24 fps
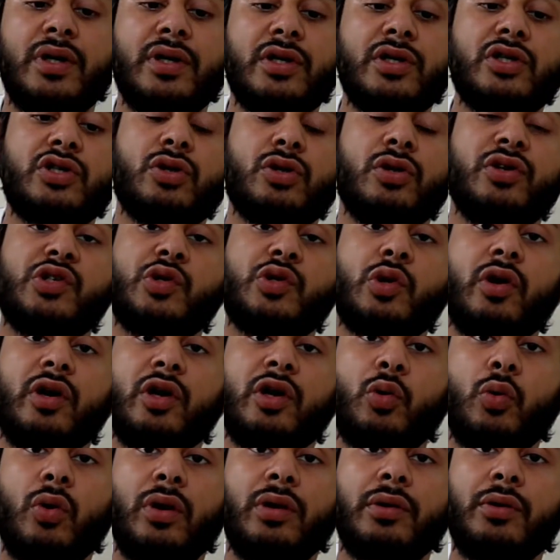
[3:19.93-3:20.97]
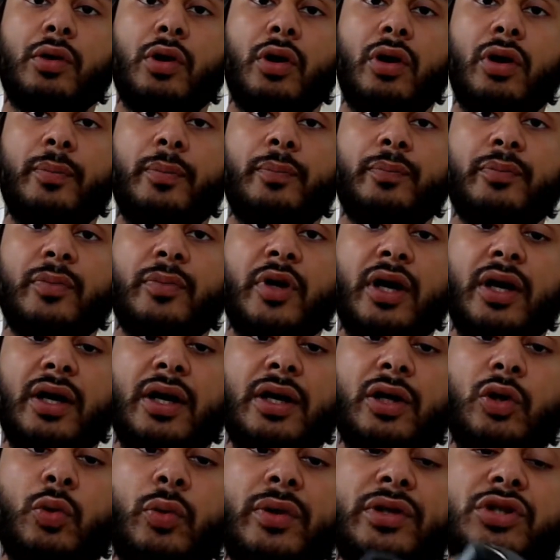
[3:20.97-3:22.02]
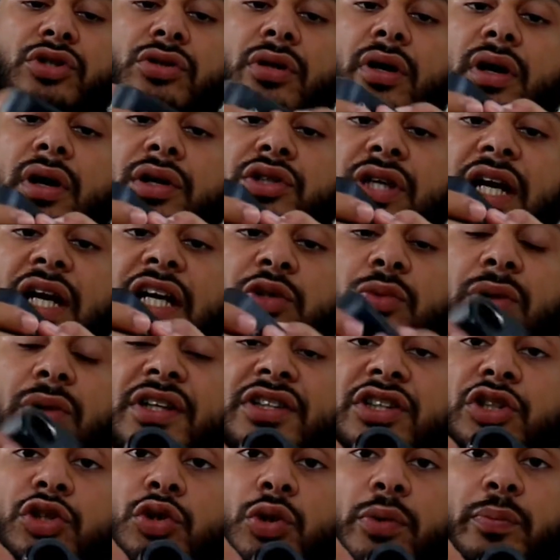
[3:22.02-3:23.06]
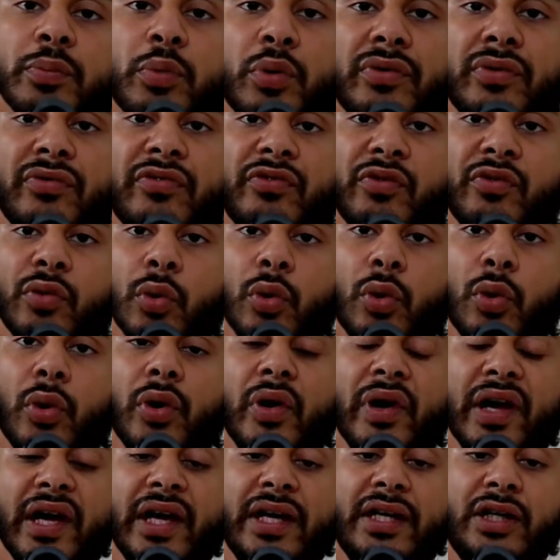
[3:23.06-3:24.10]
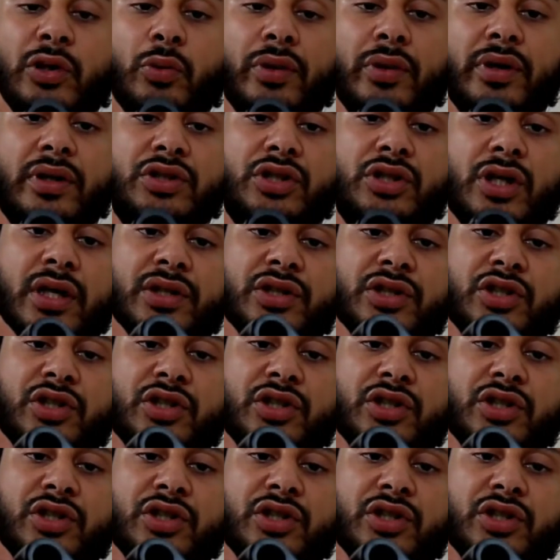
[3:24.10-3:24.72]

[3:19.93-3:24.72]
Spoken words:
So it's got a Qualcomm quick charge as well as a 2.4 quick charge